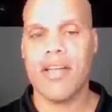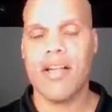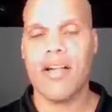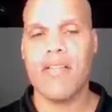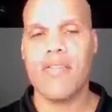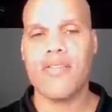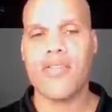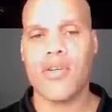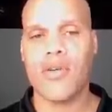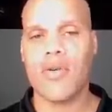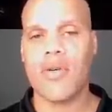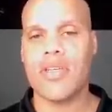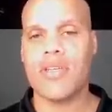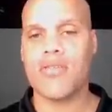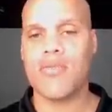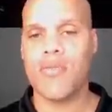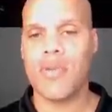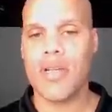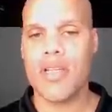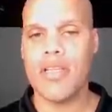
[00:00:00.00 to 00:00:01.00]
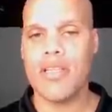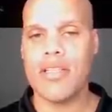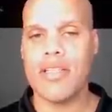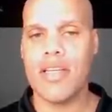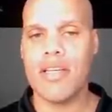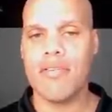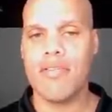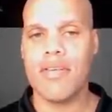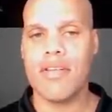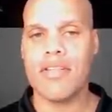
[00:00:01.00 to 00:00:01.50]
So he's reading the
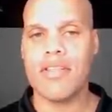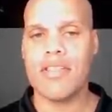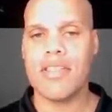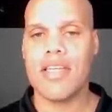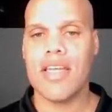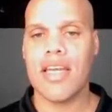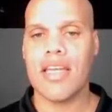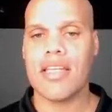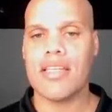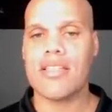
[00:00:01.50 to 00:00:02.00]
defense and he's